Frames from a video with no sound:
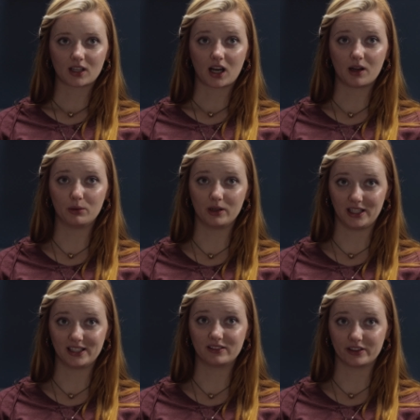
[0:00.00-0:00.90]
I
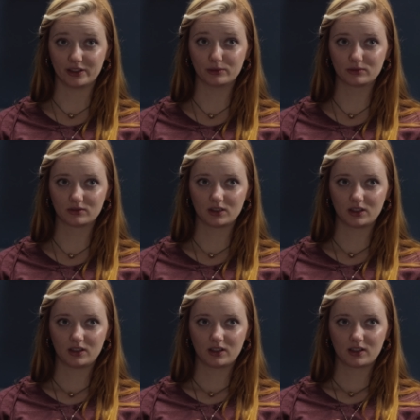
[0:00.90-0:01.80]
really do.
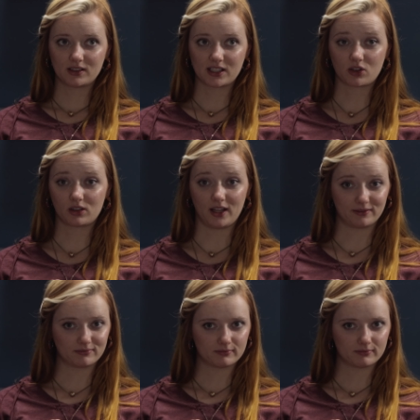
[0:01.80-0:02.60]
They talk like